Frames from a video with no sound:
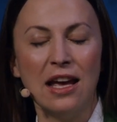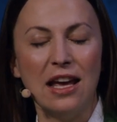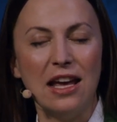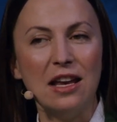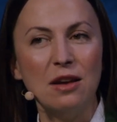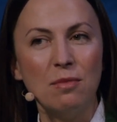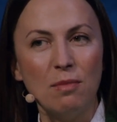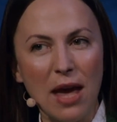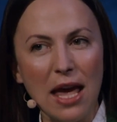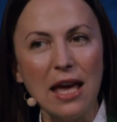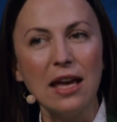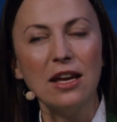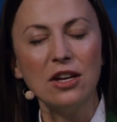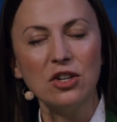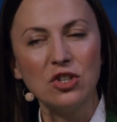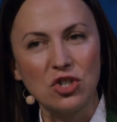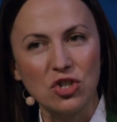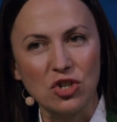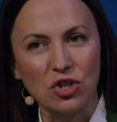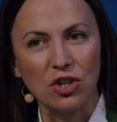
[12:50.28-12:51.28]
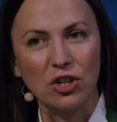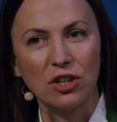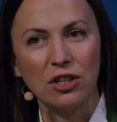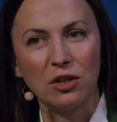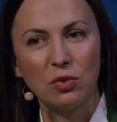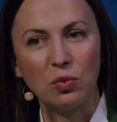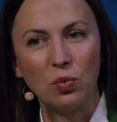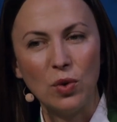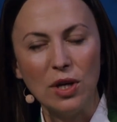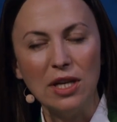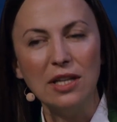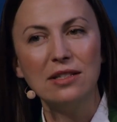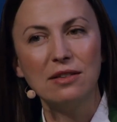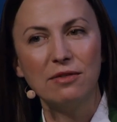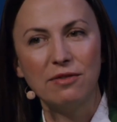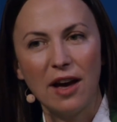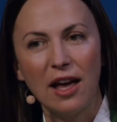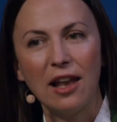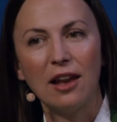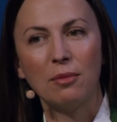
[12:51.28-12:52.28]
in making sure that we
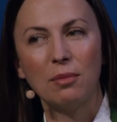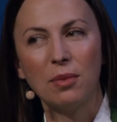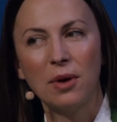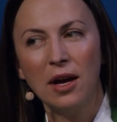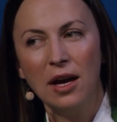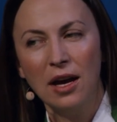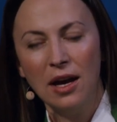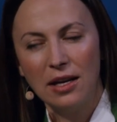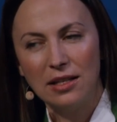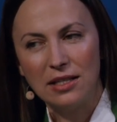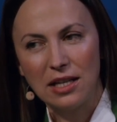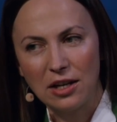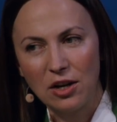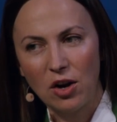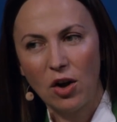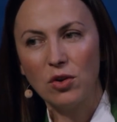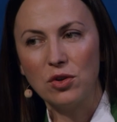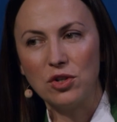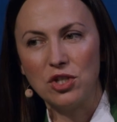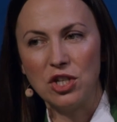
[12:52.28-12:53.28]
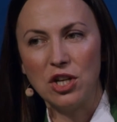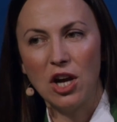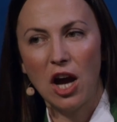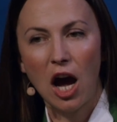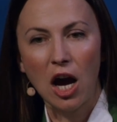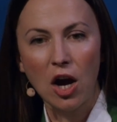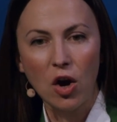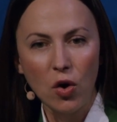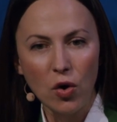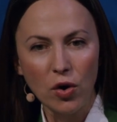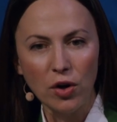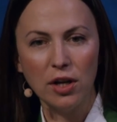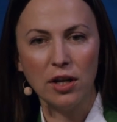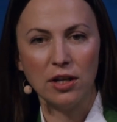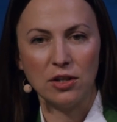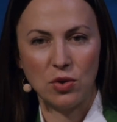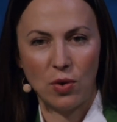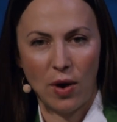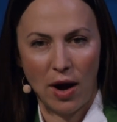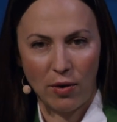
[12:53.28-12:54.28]
develop technology
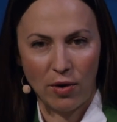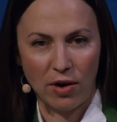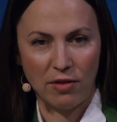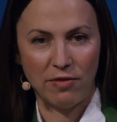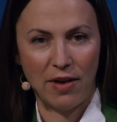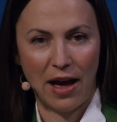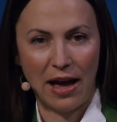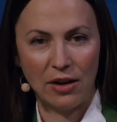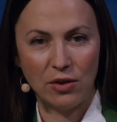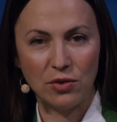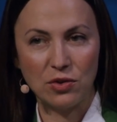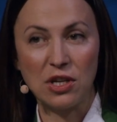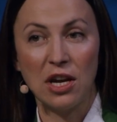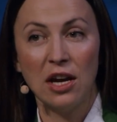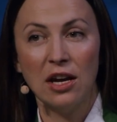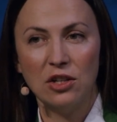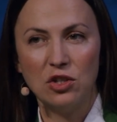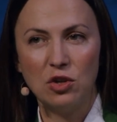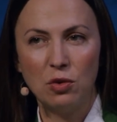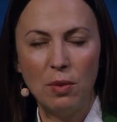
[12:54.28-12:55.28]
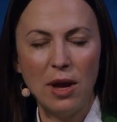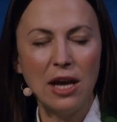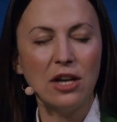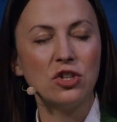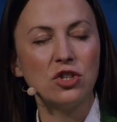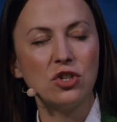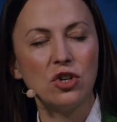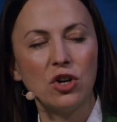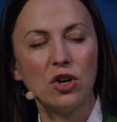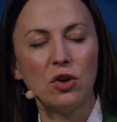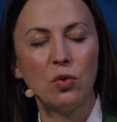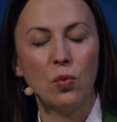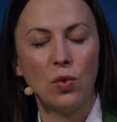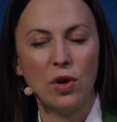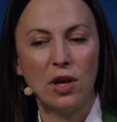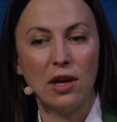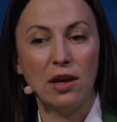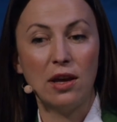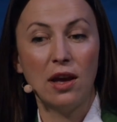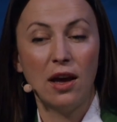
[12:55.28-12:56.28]
according to our values, to make sure
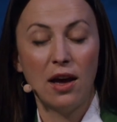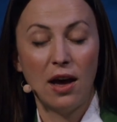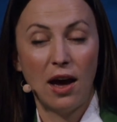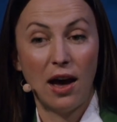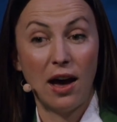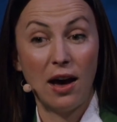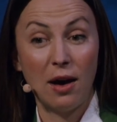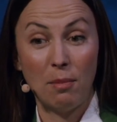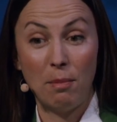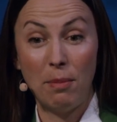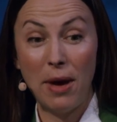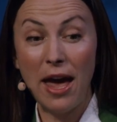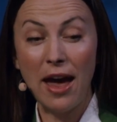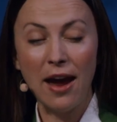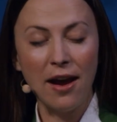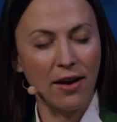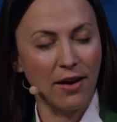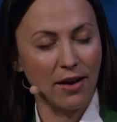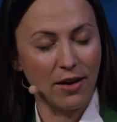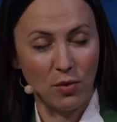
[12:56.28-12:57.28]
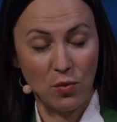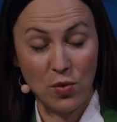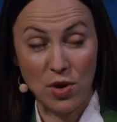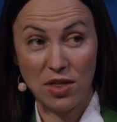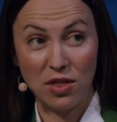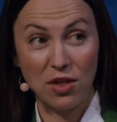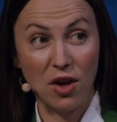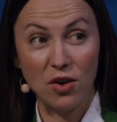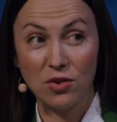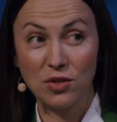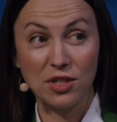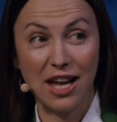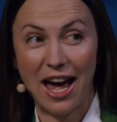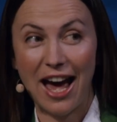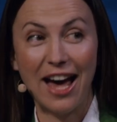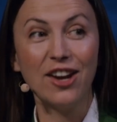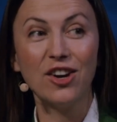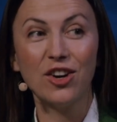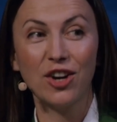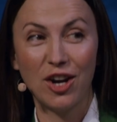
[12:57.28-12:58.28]
we pair with those other